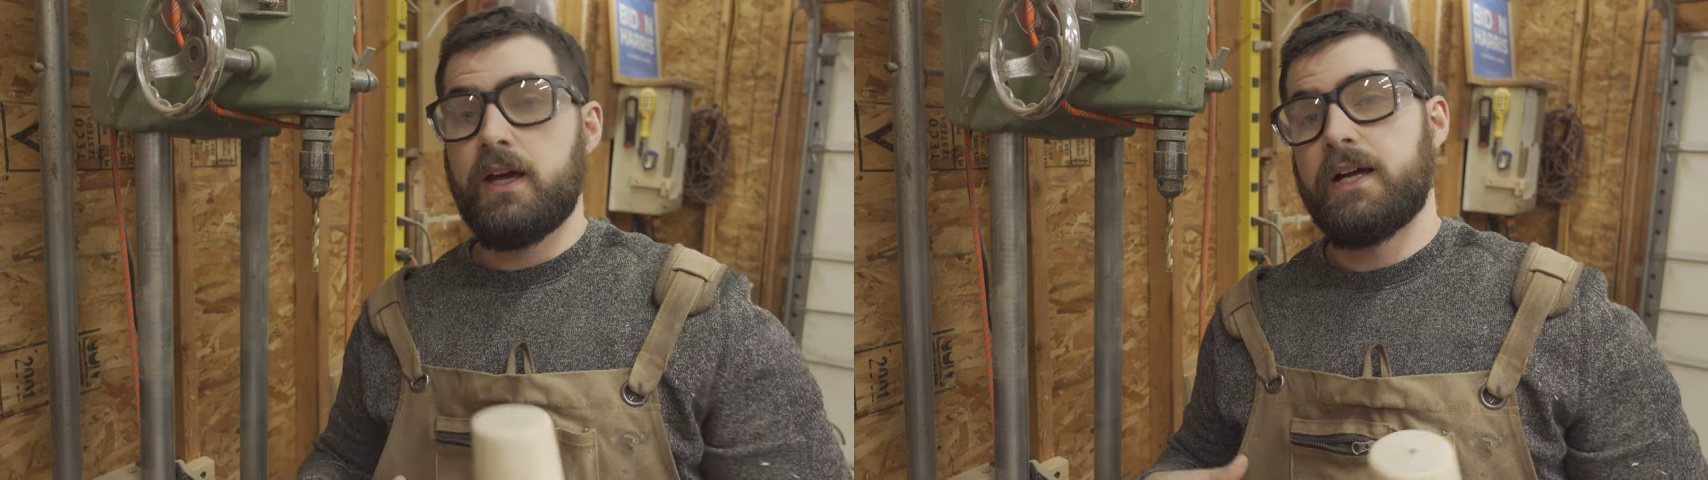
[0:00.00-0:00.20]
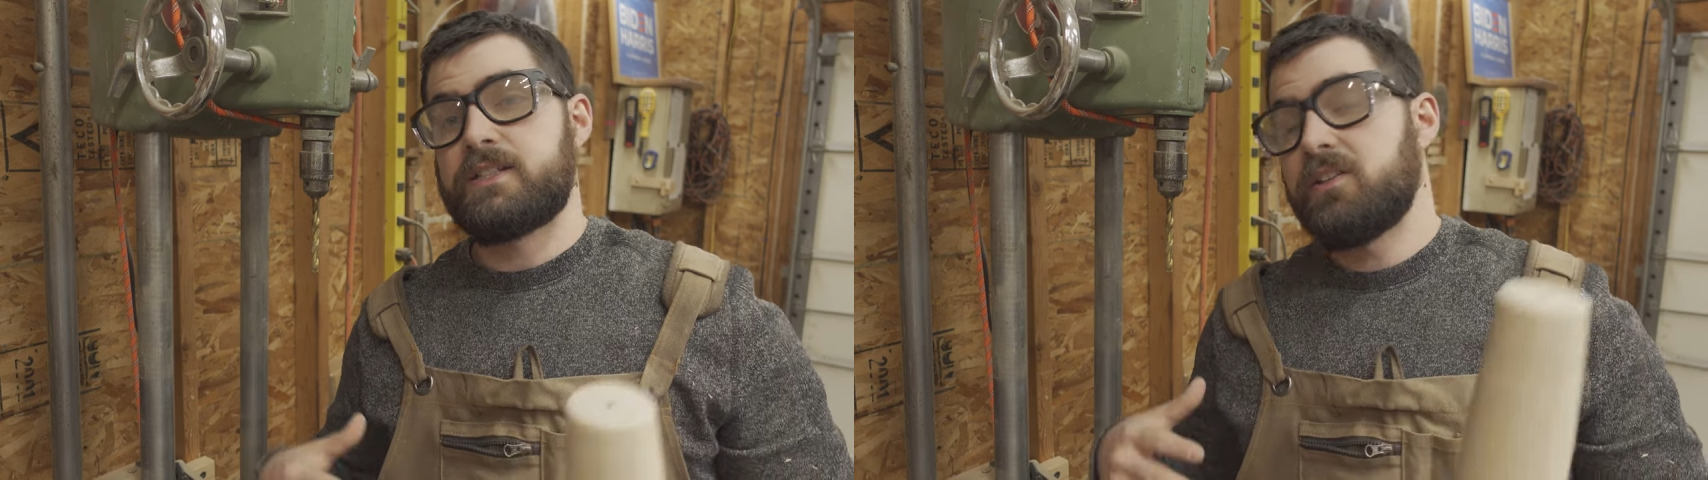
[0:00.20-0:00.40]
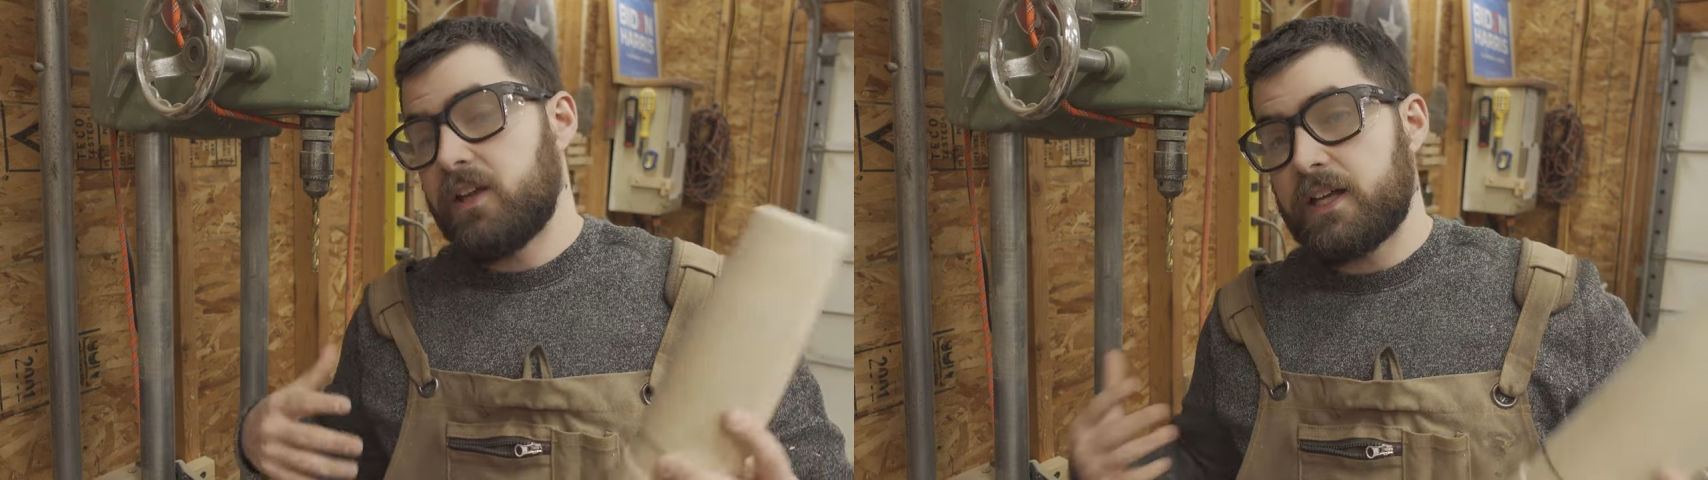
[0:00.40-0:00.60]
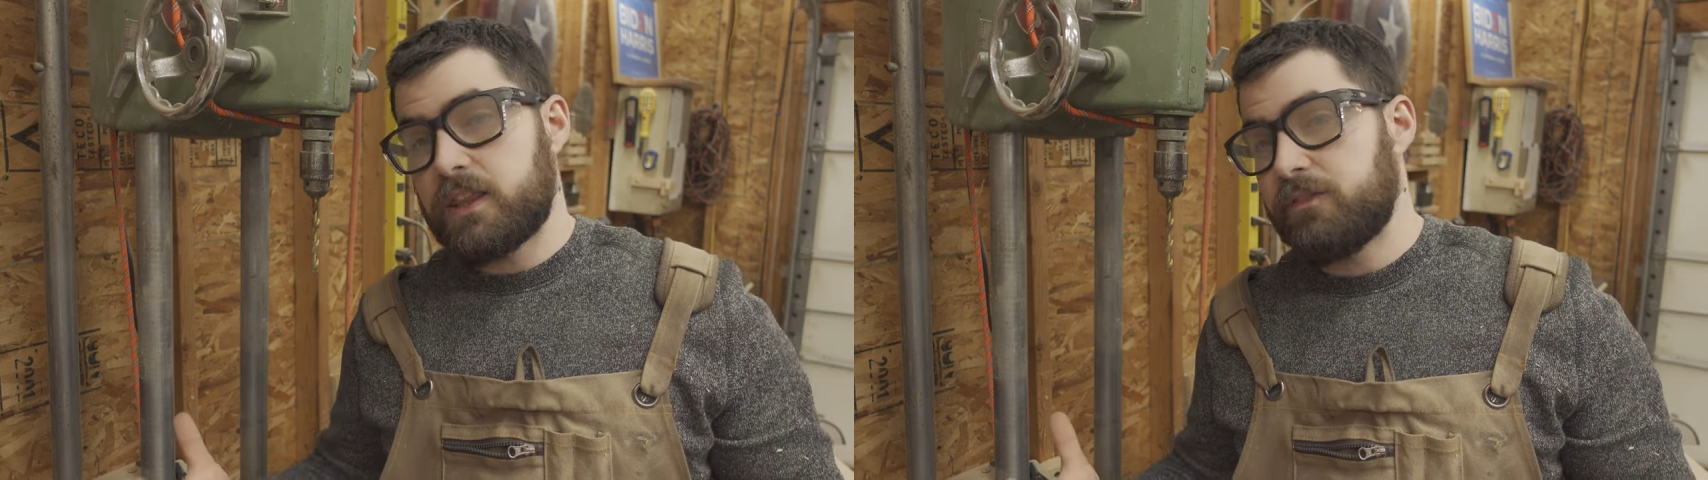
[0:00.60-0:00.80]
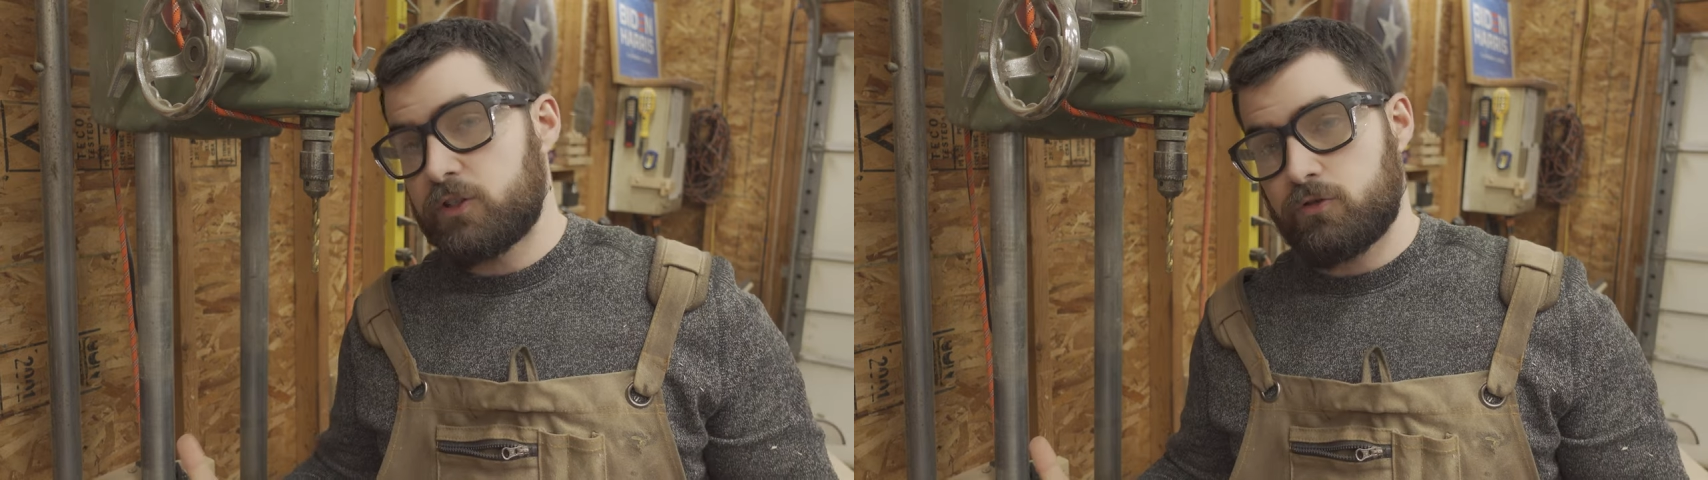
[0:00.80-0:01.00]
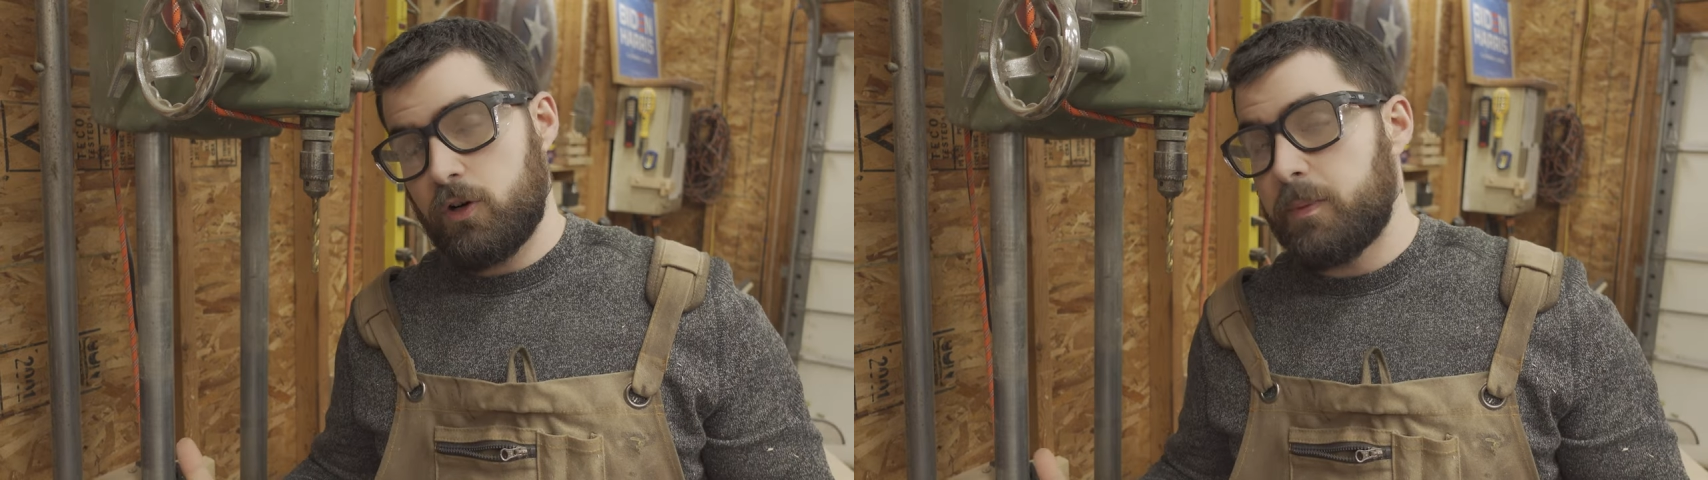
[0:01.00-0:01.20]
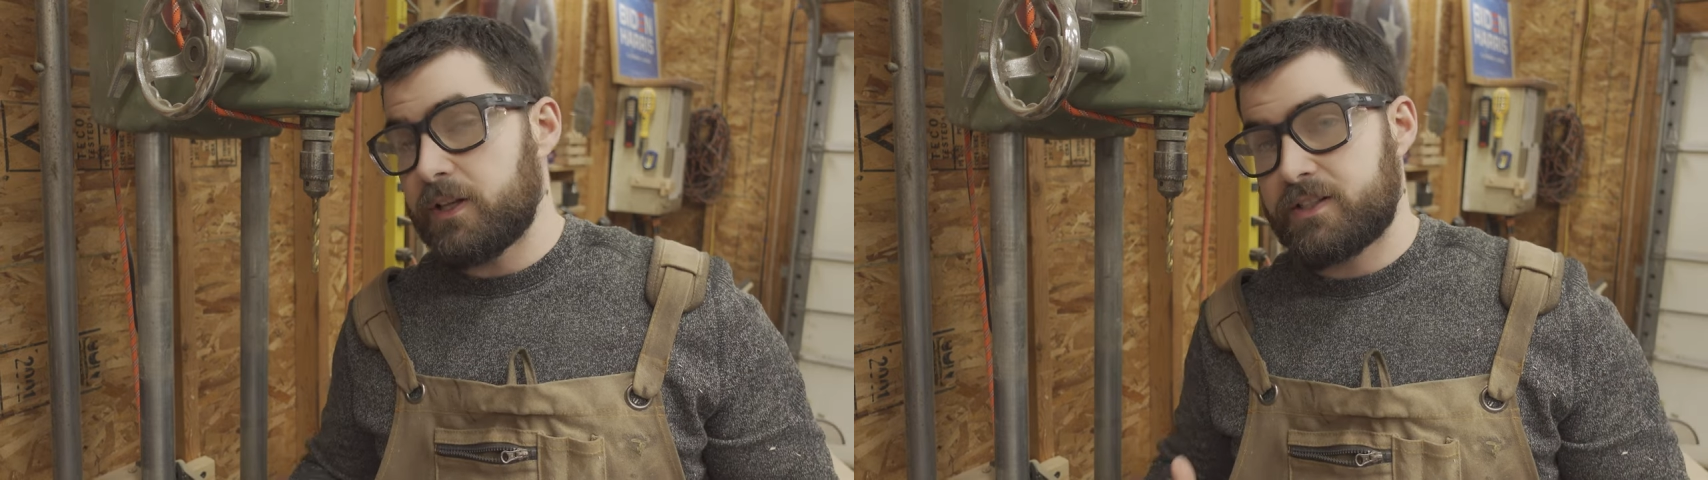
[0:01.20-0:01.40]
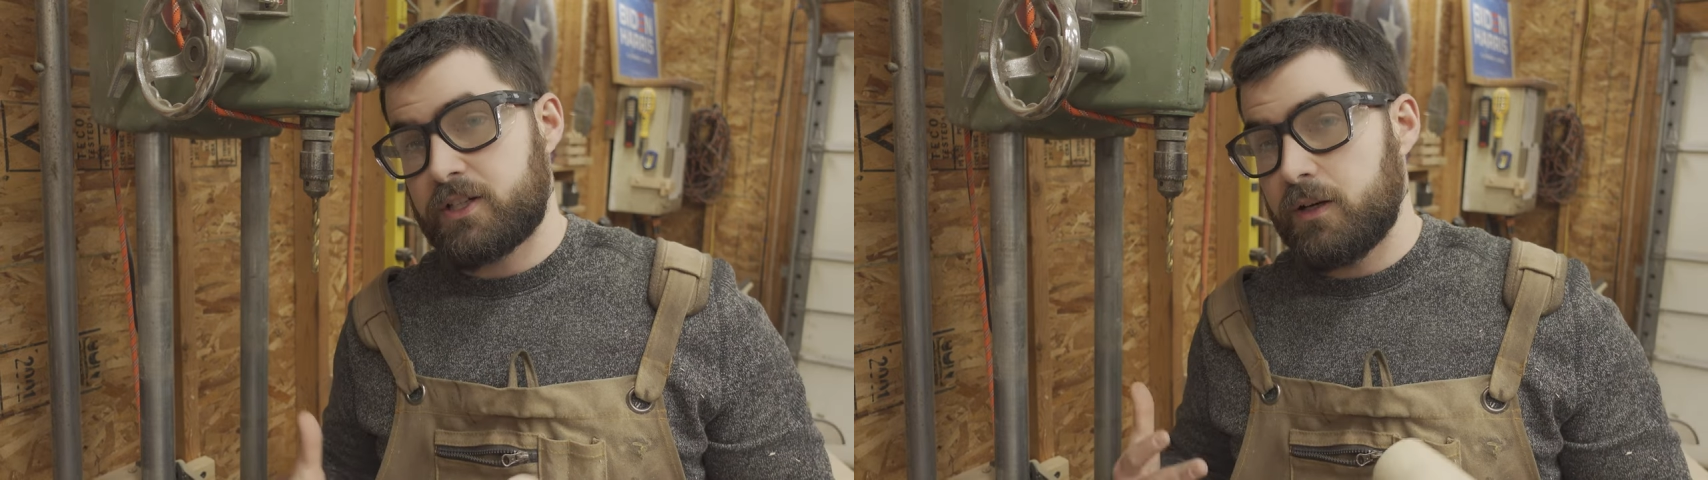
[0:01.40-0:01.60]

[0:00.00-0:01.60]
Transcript: It's the length of a drill bit that's